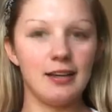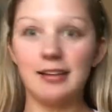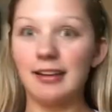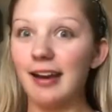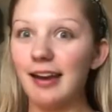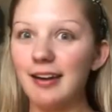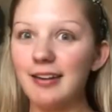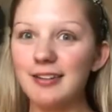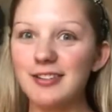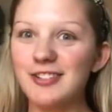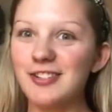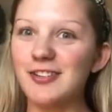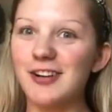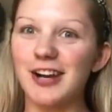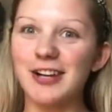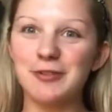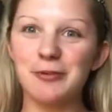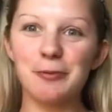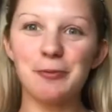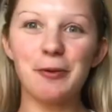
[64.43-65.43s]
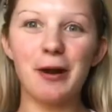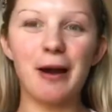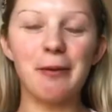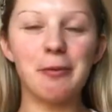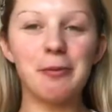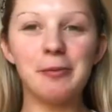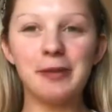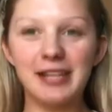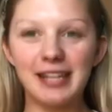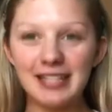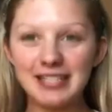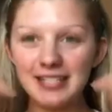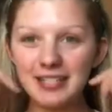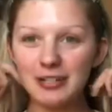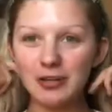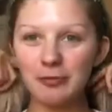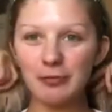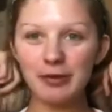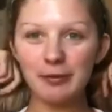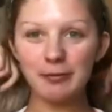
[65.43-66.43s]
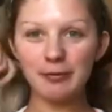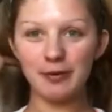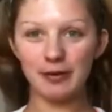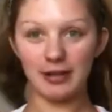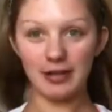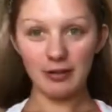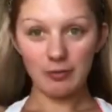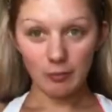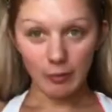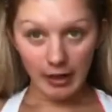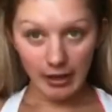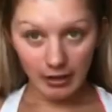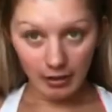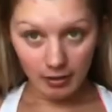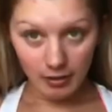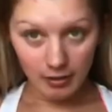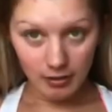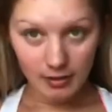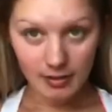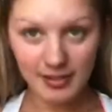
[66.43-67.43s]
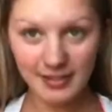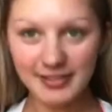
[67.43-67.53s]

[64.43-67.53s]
yeah, you guys will probably get to know me pretty well.